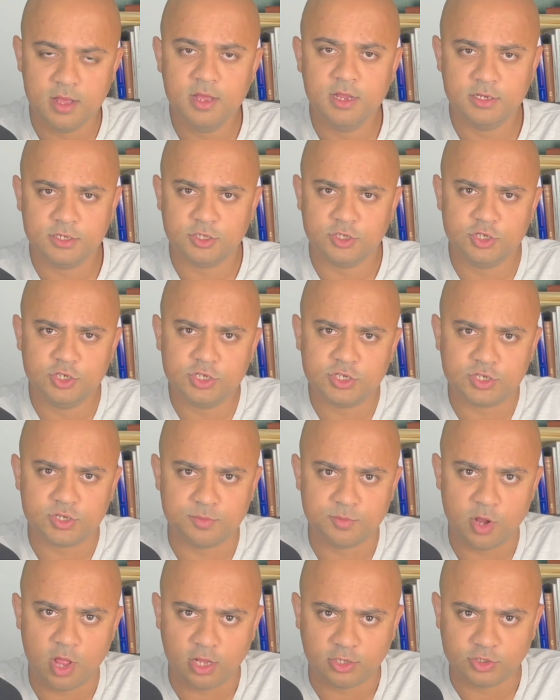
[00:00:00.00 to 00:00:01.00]
So just
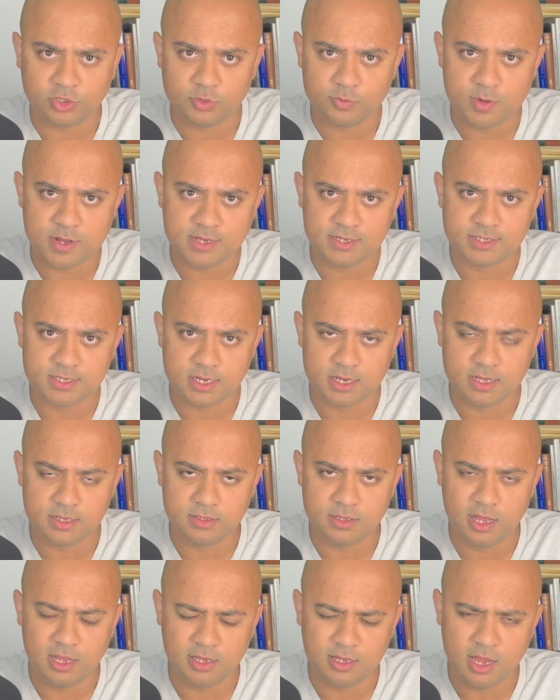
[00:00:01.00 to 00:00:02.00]
terminology wise, uh,
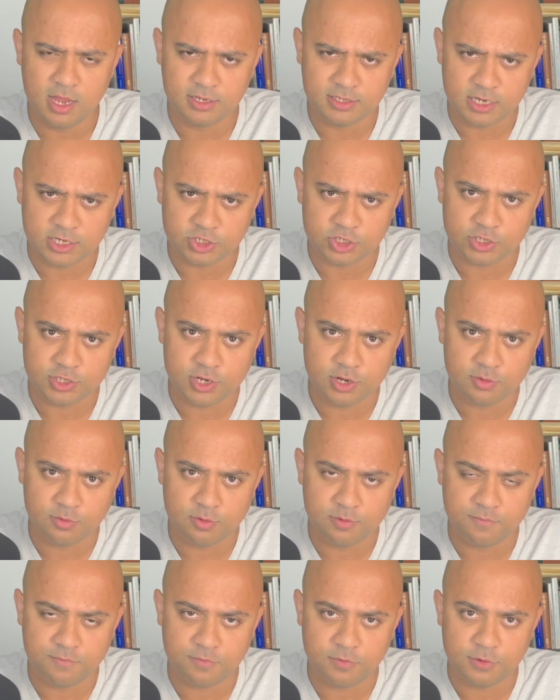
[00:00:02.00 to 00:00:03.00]
uh, attention here
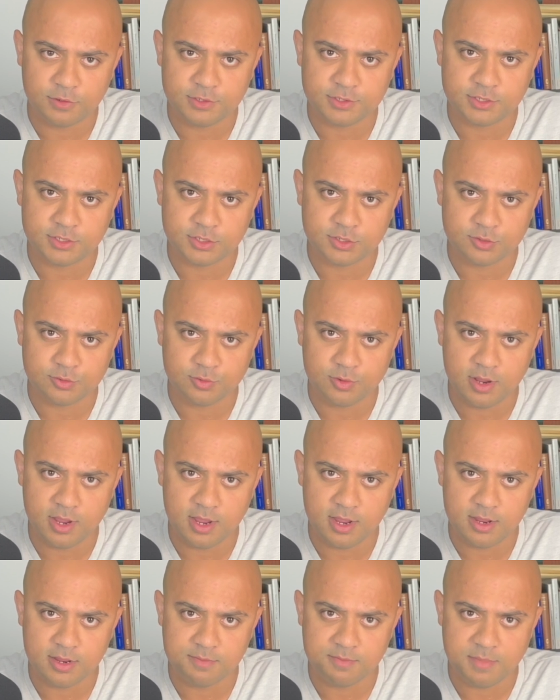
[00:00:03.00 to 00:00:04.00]
refers to
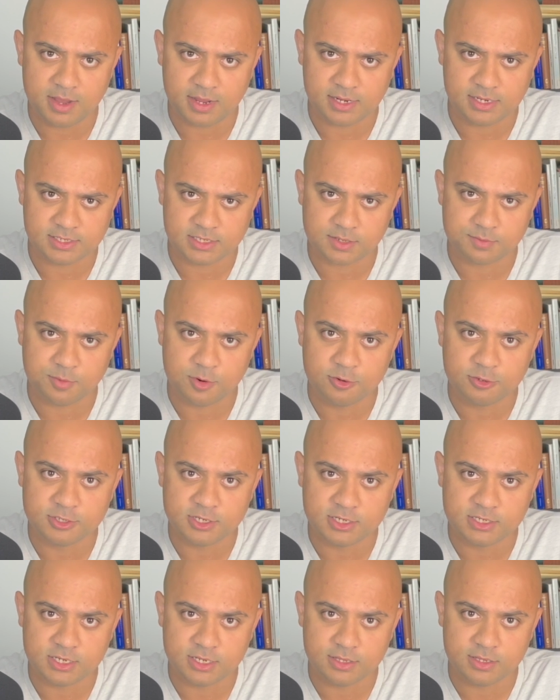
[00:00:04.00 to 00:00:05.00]
a mechanistic
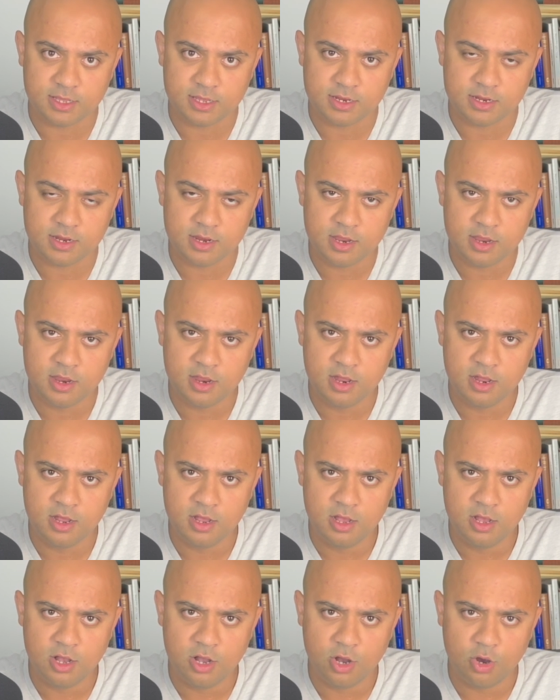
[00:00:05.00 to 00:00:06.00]
process, and then
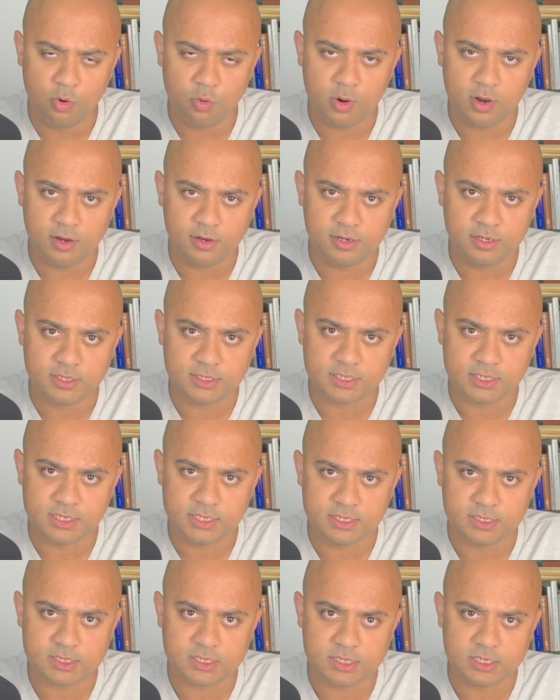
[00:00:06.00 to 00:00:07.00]
awareness
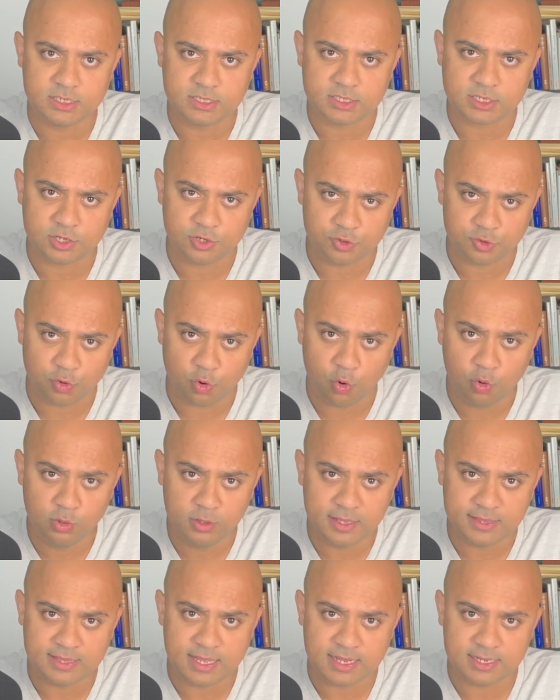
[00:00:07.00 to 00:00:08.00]
is is control
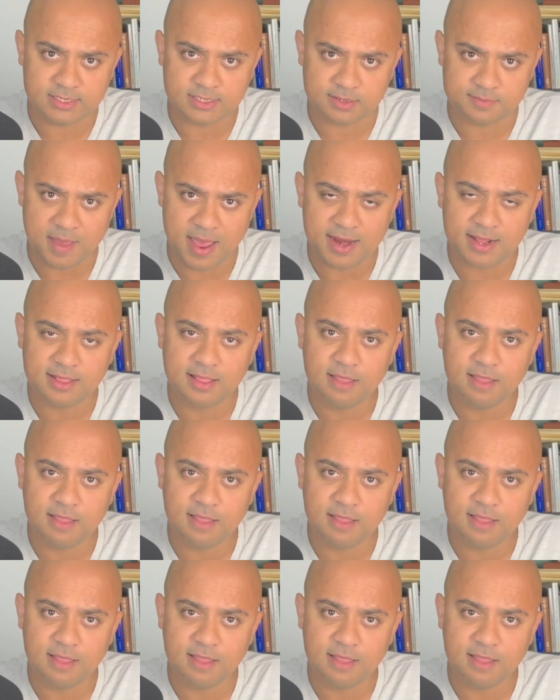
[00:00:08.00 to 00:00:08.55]
at that schematic